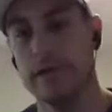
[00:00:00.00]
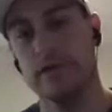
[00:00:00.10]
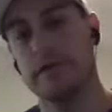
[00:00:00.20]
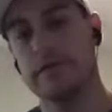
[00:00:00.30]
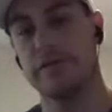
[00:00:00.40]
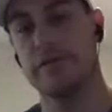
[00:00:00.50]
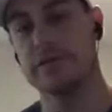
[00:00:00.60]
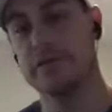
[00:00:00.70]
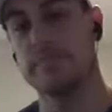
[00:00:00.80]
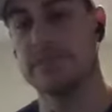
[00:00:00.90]
So there
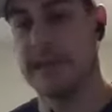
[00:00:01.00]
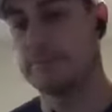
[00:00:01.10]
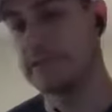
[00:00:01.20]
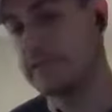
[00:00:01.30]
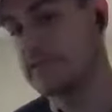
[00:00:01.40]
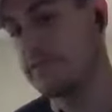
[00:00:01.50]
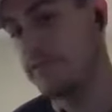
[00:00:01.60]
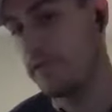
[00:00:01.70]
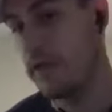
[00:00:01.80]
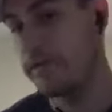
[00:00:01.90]
was some skepticism
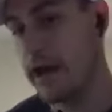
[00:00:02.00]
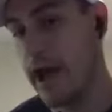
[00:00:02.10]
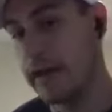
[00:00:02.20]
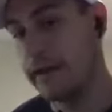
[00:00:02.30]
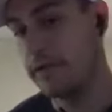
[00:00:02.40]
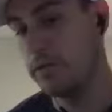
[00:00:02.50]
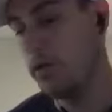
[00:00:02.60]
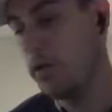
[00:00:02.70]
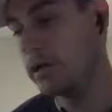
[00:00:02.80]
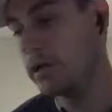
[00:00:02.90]
of whether or not it
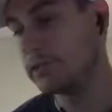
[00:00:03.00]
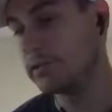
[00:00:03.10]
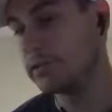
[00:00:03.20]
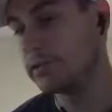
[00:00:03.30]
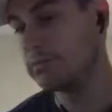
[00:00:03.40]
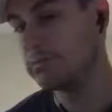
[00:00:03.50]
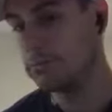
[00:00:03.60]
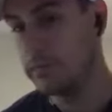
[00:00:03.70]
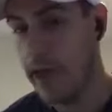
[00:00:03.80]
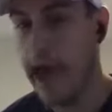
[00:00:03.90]
was
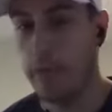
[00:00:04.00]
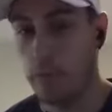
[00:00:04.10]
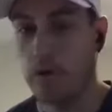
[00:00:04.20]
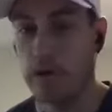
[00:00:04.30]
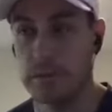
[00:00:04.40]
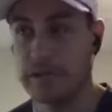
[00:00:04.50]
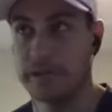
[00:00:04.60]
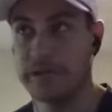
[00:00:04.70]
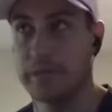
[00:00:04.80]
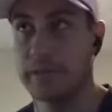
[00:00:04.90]
at work
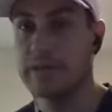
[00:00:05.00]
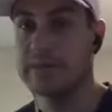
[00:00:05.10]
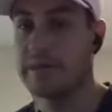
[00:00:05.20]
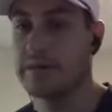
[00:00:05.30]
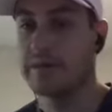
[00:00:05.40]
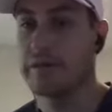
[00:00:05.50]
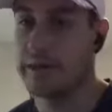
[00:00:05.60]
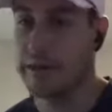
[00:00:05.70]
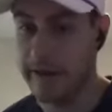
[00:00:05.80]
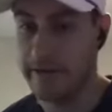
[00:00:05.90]
potentially, because I couldn't
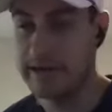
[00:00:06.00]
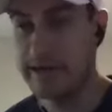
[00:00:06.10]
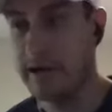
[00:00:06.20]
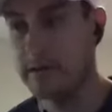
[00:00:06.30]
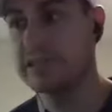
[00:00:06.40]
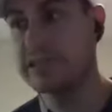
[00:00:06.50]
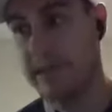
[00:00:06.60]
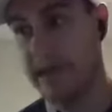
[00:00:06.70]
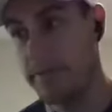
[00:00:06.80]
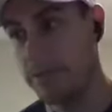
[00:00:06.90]
guarantee
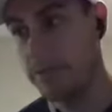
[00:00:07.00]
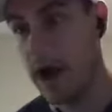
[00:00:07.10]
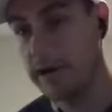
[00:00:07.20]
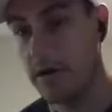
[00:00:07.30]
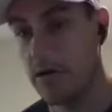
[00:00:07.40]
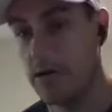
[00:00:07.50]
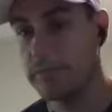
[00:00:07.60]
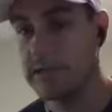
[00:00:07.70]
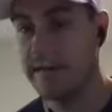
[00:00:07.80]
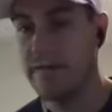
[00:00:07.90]
100%. I brought it home
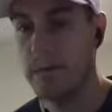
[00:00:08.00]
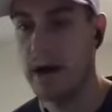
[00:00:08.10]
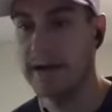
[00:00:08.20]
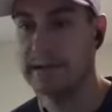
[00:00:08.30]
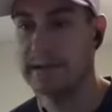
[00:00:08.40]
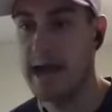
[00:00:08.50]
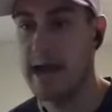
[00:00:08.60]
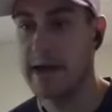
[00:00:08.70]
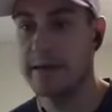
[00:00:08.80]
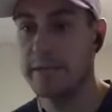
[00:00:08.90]
because I never brought it
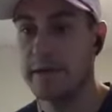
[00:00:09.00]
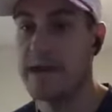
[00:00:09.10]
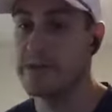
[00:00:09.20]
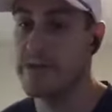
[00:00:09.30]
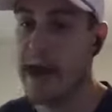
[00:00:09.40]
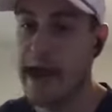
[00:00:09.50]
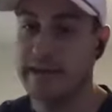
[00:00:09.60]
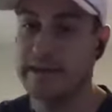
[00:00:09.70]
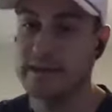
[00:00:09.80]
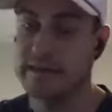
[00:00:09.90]
inside, but I knew I had
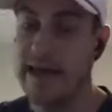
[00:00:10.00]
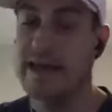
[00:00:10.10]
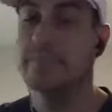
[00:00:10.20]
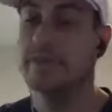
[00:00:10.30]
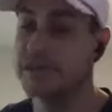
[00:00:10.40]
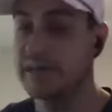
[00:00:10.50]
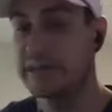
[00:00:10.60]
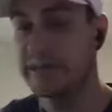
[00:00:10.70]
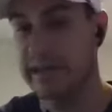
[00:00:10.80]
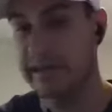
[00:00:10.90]
it stained, but she
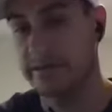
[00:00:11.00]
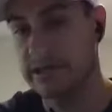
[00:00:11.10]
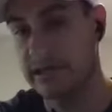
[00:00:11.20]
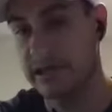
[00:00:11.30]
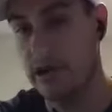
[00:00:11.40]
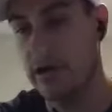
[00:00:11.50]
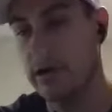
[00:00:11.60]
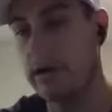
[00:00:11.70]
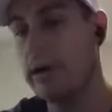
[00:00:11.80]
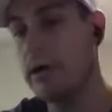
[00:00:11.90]
didn't think it was in the
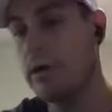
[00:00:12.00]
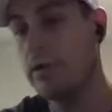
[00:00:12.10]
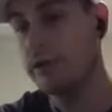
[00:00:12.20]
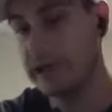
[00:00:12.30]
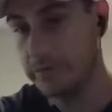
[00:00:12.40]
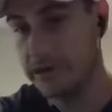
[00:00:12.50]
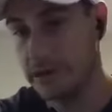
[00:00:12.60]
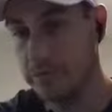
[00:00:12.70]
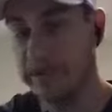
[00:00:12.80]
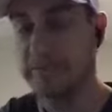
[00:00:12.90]
car when she went to
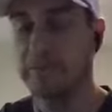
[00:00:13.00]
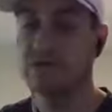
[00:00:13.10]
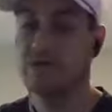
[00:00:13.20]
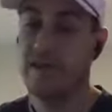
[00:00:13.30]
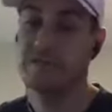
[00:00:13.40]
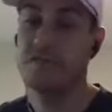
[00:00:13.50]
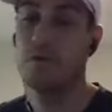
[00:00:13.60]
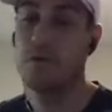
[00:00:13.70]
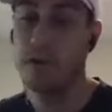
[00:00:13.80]
Home Depot. So fast forward,